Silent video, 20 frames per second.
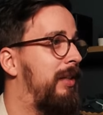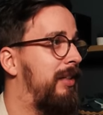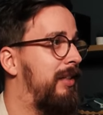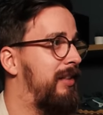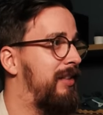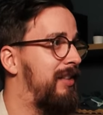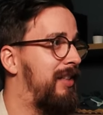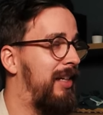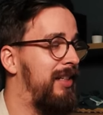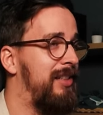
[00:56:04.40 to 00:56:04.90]

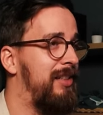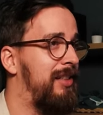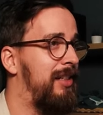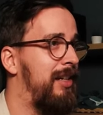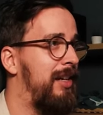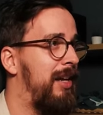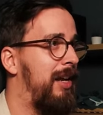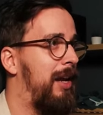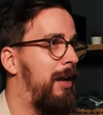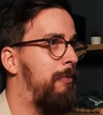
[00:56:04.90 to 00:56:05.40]
this test.
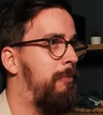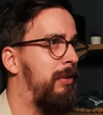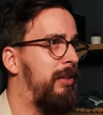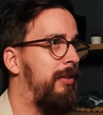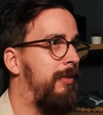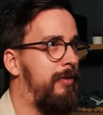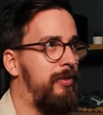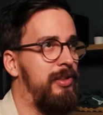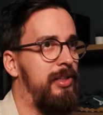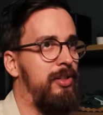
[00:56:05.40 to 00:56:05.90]
But
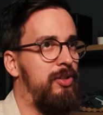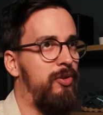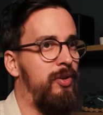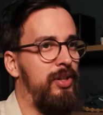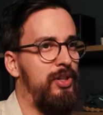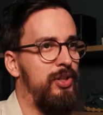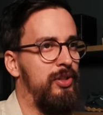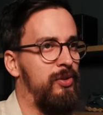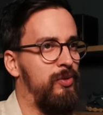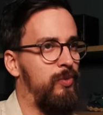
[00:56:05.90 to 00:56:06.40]
there are
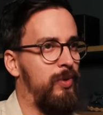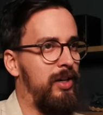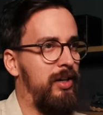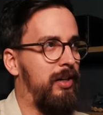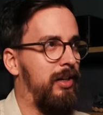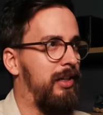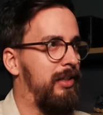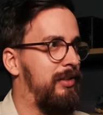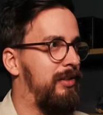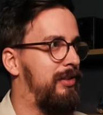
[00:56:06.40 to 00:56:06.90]
situations
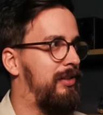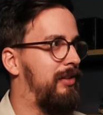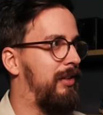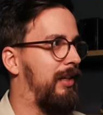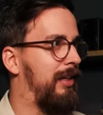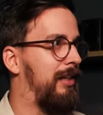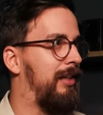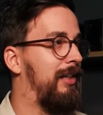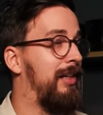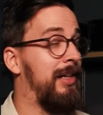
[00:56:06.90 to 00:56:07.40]
where it's
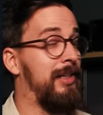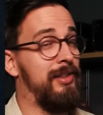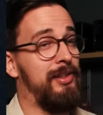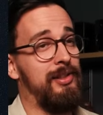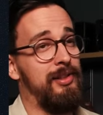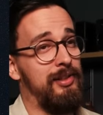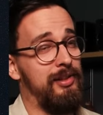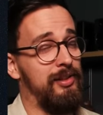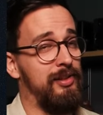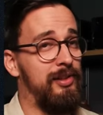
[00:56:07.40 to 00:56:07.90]
like
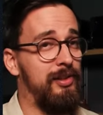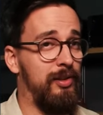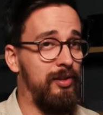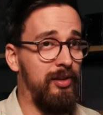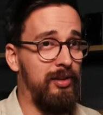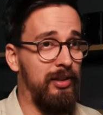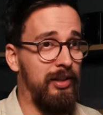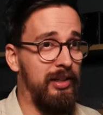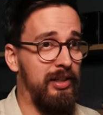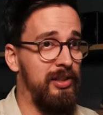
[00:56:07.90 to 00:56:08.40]
less
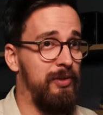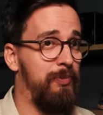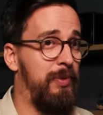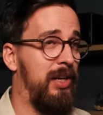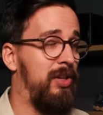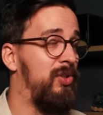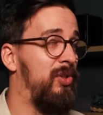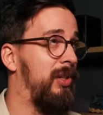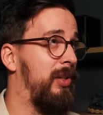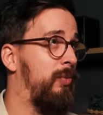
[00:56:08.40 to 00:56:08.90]
certain,
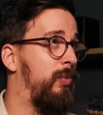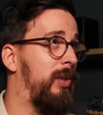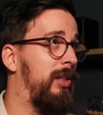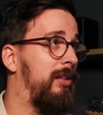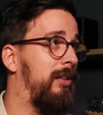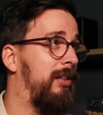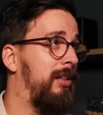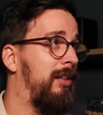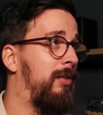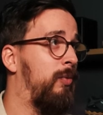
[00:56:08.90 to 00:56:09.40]
especially
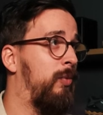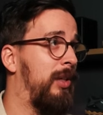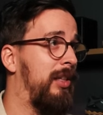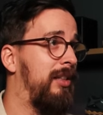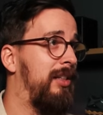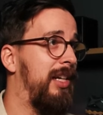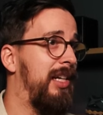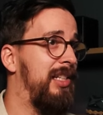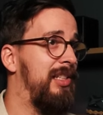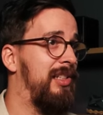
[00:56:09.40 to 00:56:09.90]

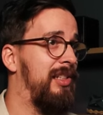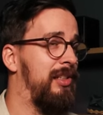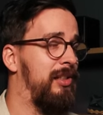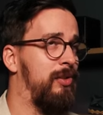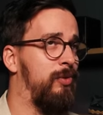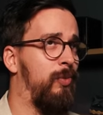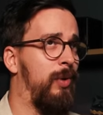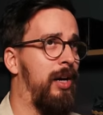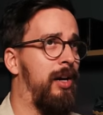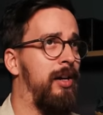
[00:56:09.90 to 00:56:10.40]
with
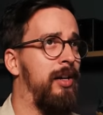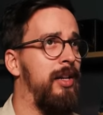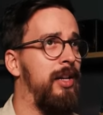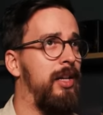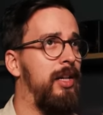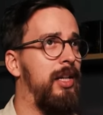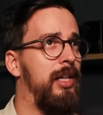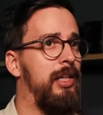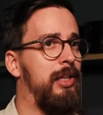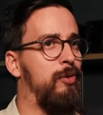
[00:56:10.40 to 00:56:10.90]
cases where
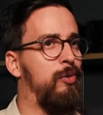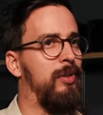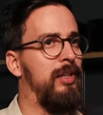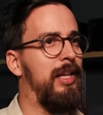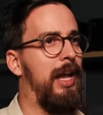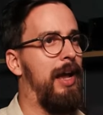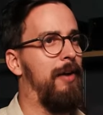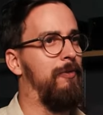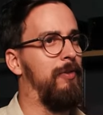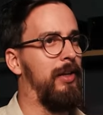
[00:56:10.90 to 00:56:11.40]
you would
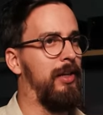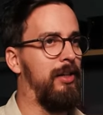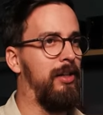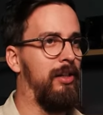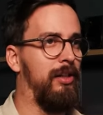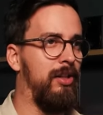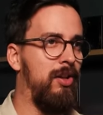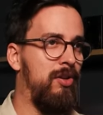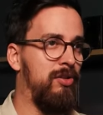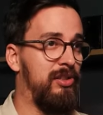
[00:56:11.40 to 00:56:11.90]
have like
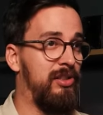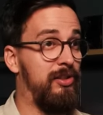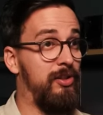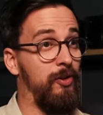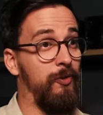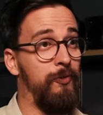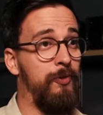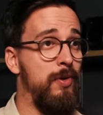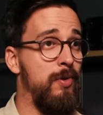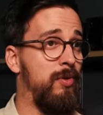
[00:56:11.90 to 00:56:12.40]
lost
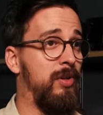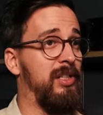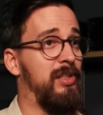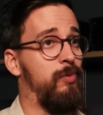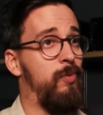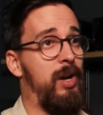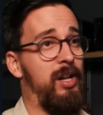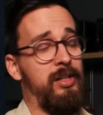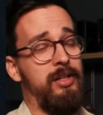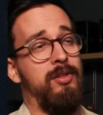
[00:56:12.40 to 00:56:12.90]
your
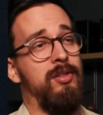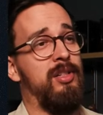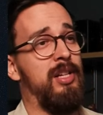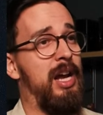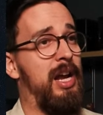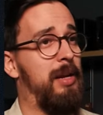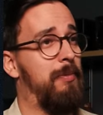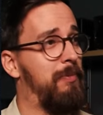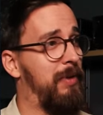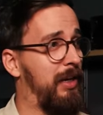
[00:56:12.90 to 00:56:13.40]
focus while you're
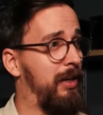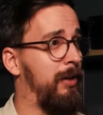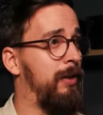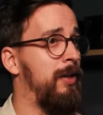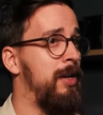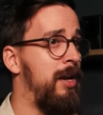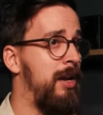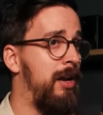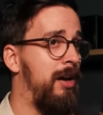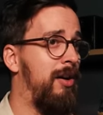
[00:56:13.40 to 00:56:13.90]
typing,
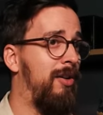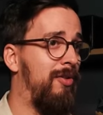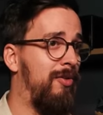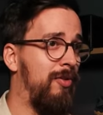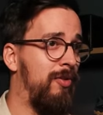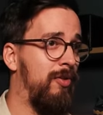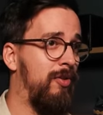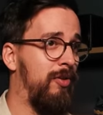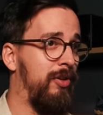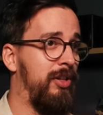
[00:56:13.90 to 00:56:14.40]

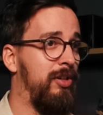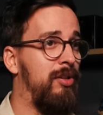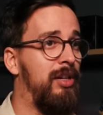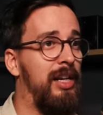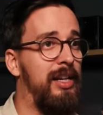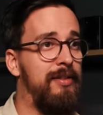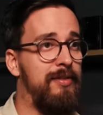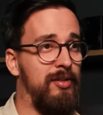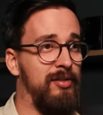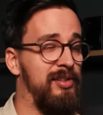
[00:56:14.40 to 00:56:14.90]
or you
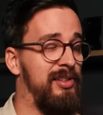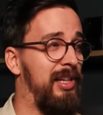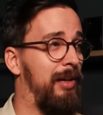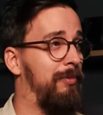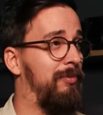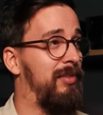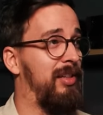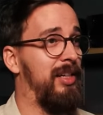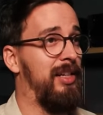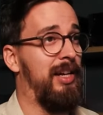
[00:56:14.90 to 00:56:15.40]
click on
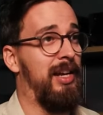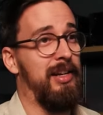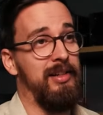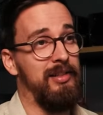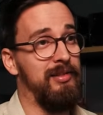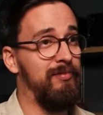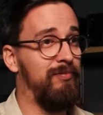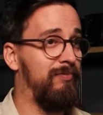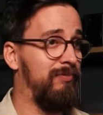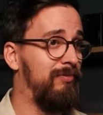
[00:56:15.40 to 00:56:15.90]
something
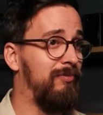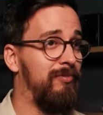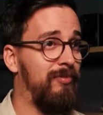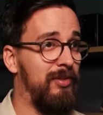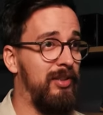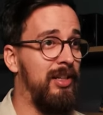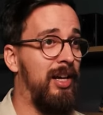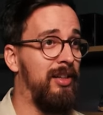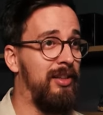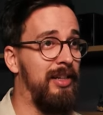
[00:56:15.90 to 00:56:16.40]
and
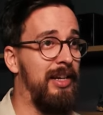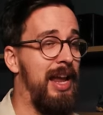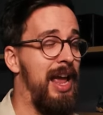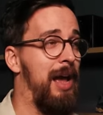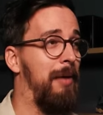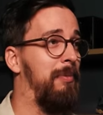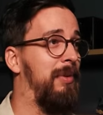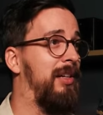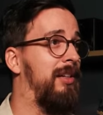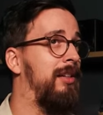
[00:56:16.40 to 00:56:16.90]
nothing
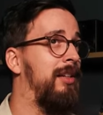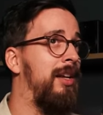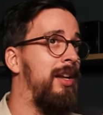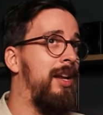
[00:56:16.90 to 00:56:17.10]
happened.